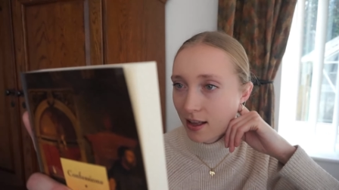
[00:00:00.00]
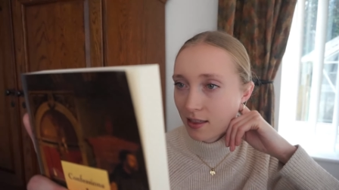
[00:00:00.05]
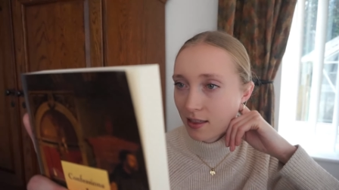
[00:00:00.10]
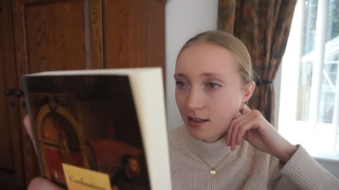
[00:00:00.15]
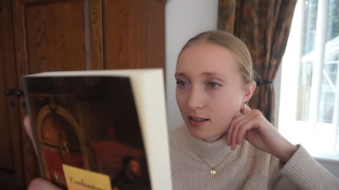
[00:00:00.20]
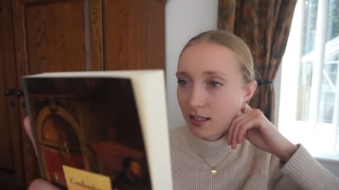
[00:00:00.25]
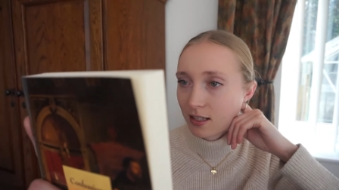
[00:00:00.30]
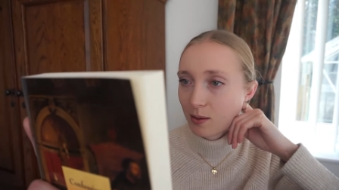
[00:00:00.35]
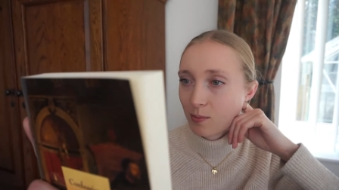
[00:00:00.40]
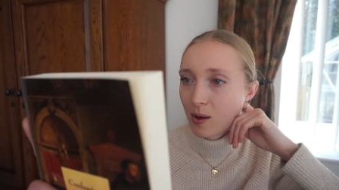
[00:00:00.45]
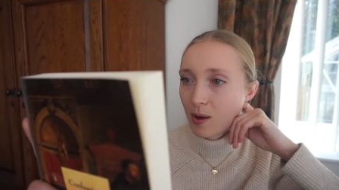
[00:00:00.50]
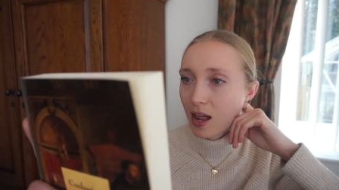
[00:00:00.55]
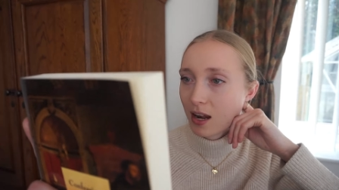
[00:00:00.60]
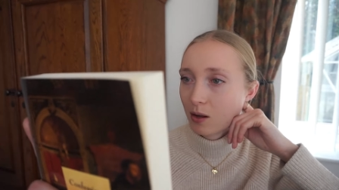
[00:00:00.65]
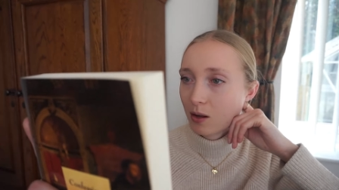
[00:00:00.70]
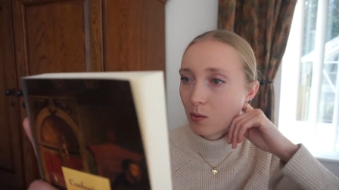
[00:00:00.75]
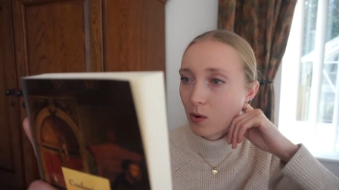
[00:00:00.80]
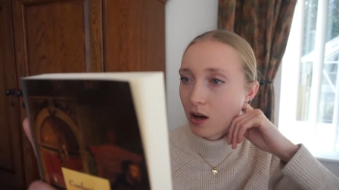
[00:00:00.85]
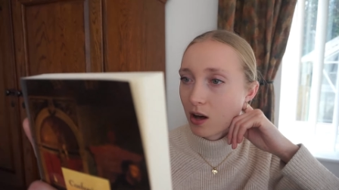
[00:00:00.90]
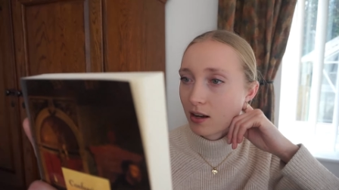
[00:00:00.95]
This
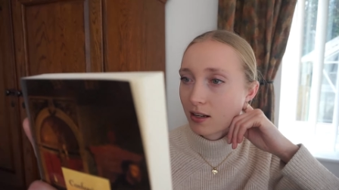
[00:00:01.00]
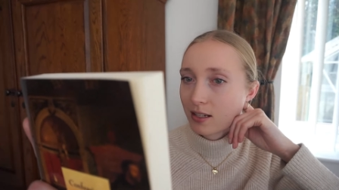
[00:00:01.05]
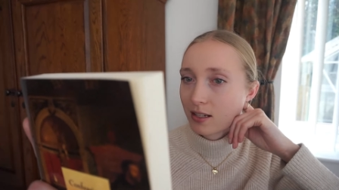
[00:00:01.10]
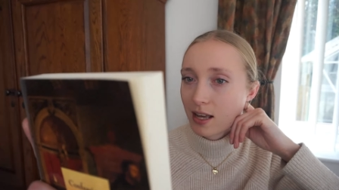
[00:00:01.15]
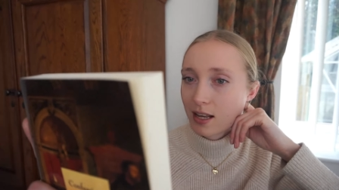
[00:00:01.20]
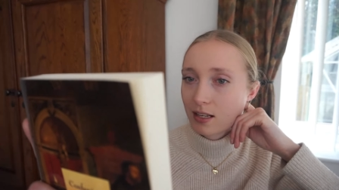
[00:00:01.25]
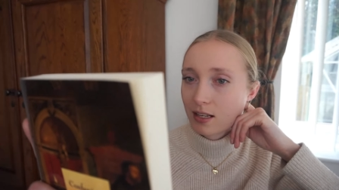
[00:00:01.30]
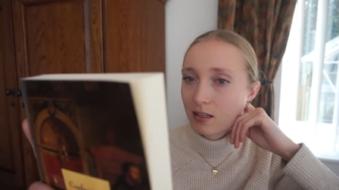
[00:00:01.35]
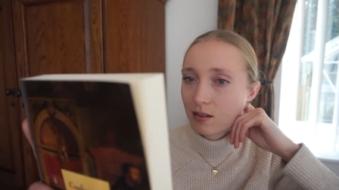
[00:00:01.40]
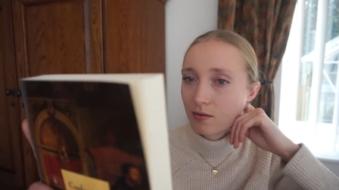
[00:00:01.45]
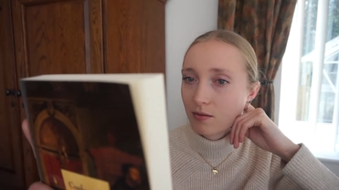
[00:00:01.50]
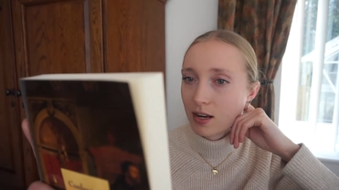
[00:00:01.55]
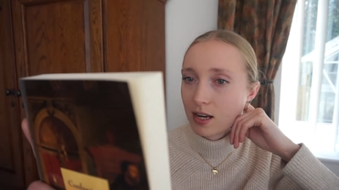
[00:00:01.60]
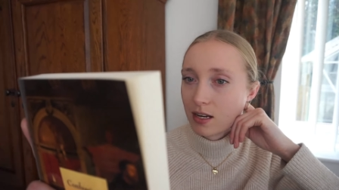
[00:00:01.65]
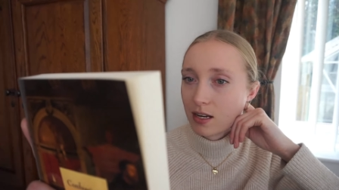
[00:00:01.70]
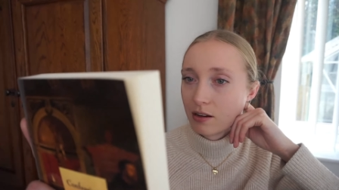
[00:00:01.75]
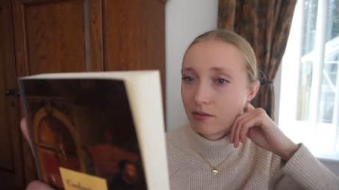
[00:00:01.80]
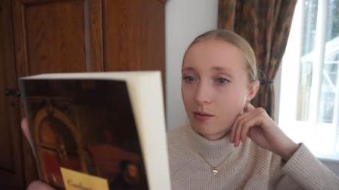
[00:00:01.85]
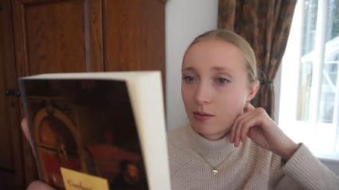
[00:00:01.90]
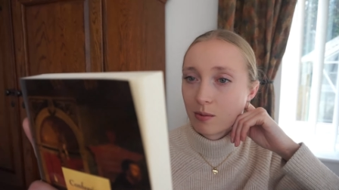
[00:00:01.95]
compelling work takes the
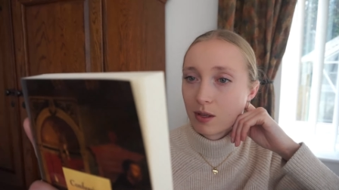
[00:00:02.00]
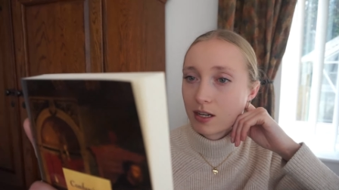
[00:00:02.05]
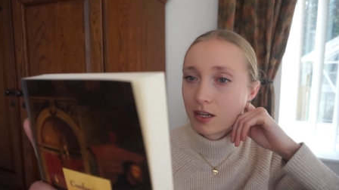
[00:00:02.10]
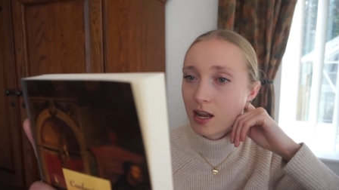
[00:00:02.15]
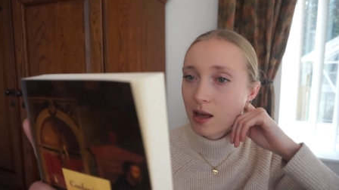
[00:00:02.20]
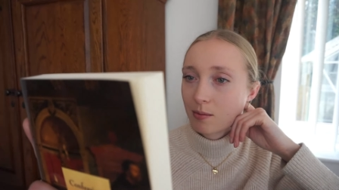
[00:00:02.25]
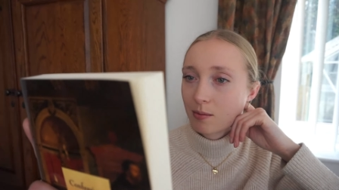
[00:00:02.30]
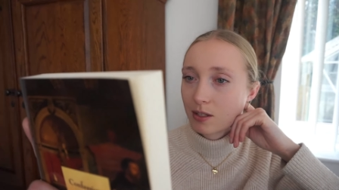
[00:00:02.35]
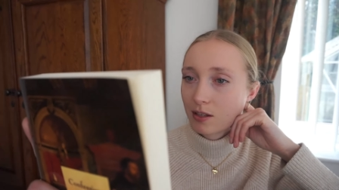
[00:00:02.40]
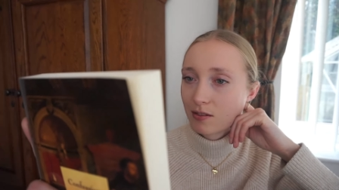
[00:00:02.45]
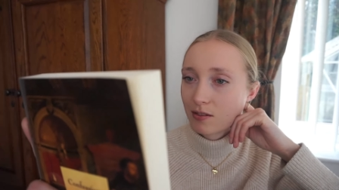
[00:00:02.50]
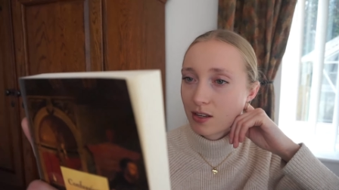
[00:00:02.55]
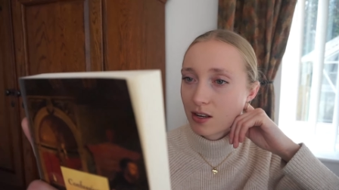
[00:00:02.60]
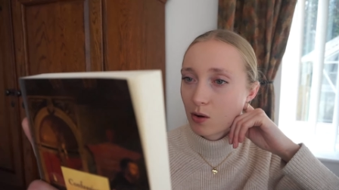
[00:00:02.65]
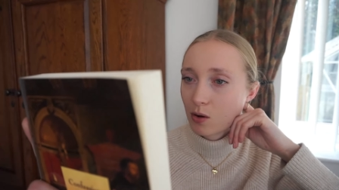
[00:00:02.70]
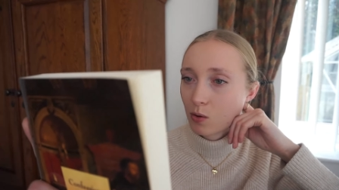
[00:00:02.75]
reader from the depths of St.